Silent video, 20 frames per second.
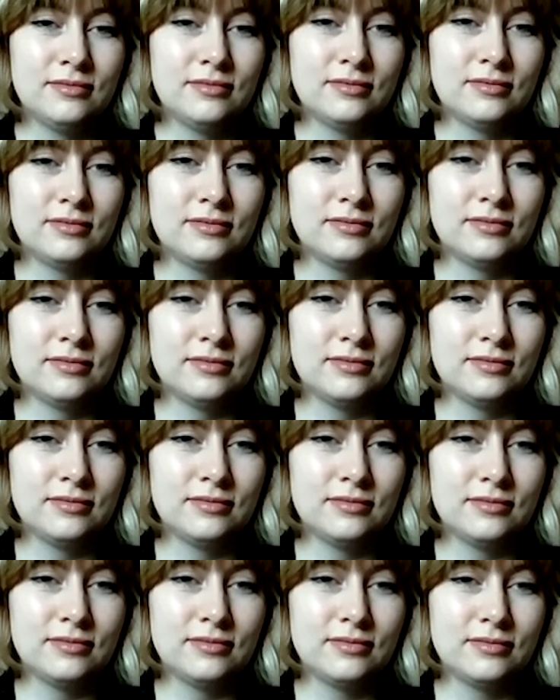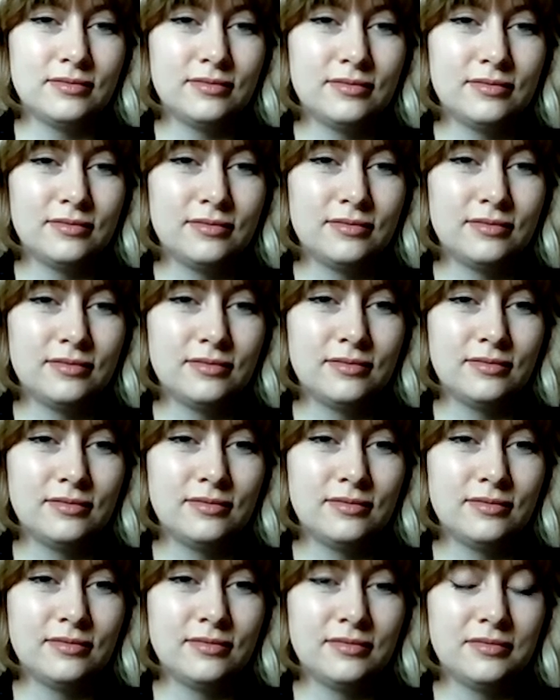
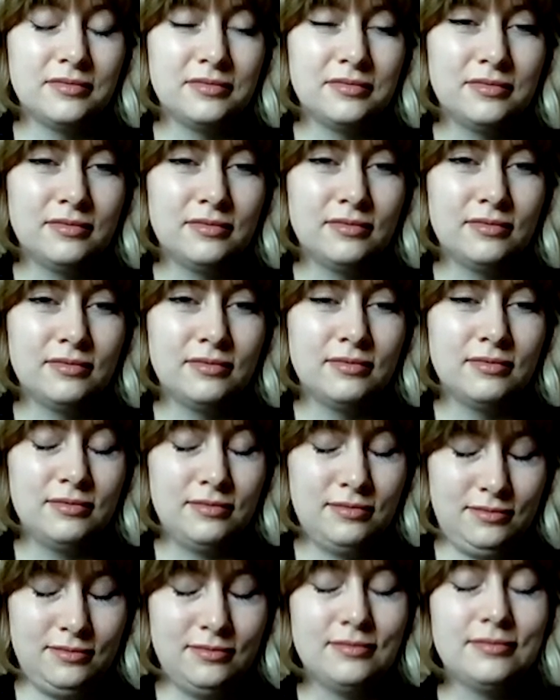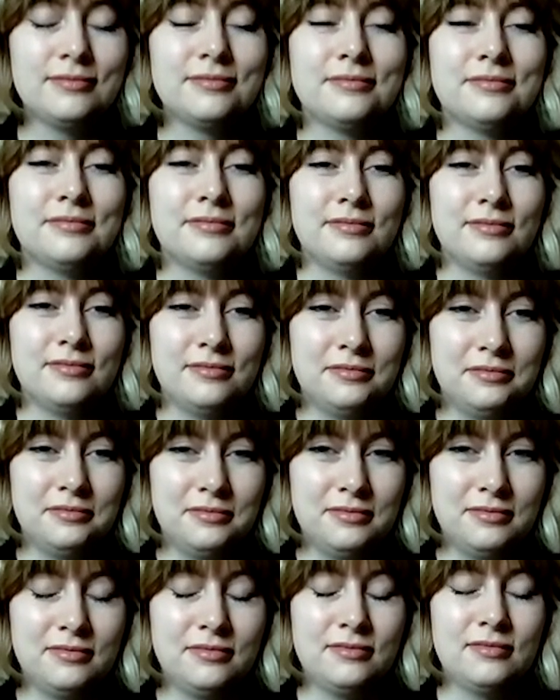
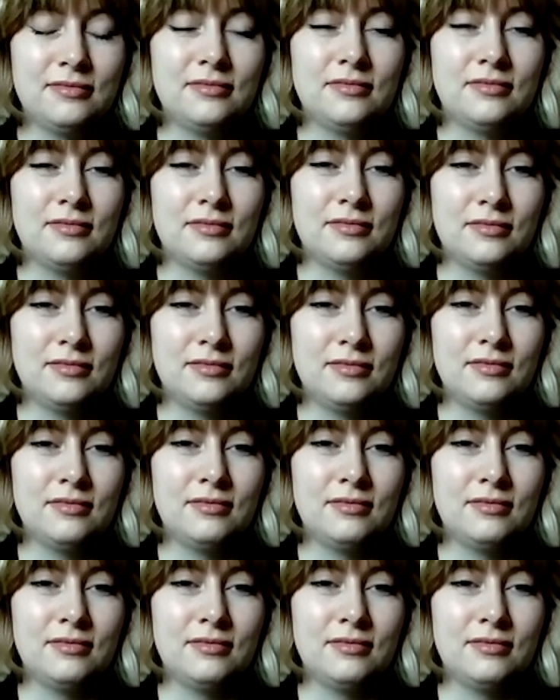No words are spoken by the person on screen.